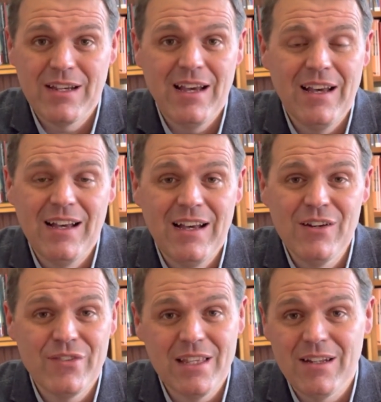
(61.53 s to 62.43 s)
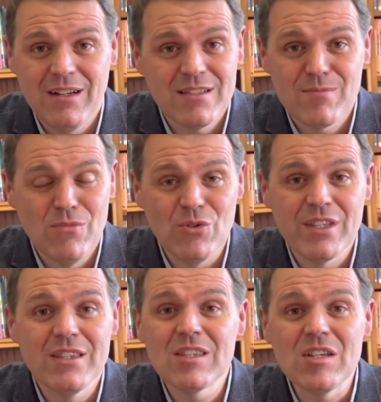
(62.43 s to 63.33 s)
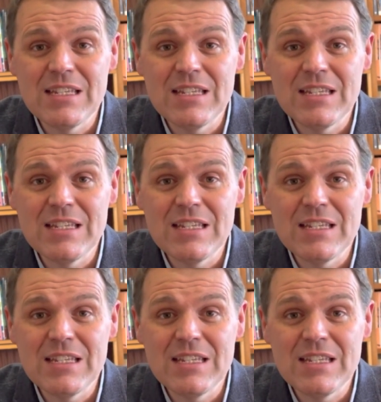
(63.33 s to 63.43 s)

uh, over the last more than thirty